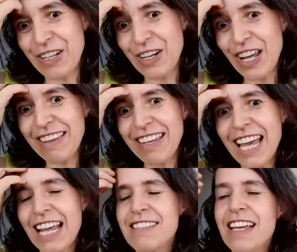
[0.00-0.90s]
gut,
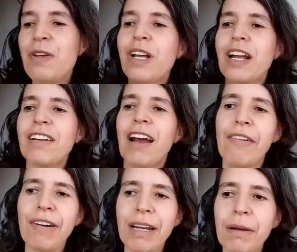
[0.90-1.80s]
and then you can
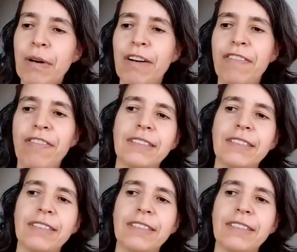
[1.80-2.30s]
carry more